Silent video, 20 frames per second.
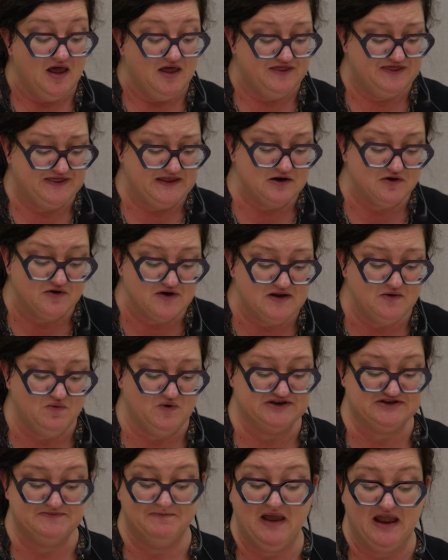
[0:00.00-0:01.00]
theory,
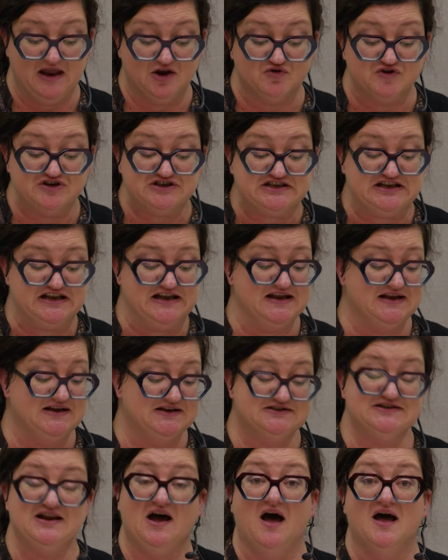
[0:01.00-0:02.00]
which may
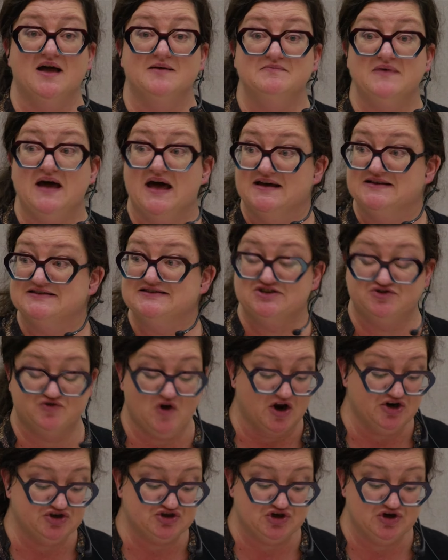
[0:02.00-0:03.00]
critique time as
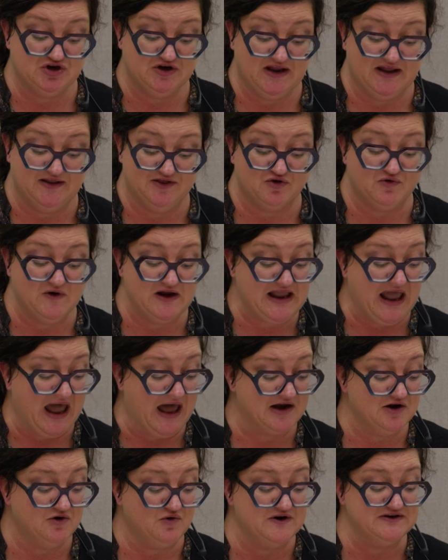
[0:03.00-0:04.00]
structured in three
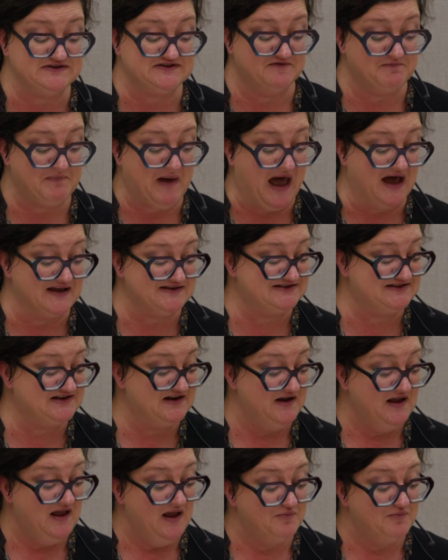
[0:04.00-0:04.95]
categories of past,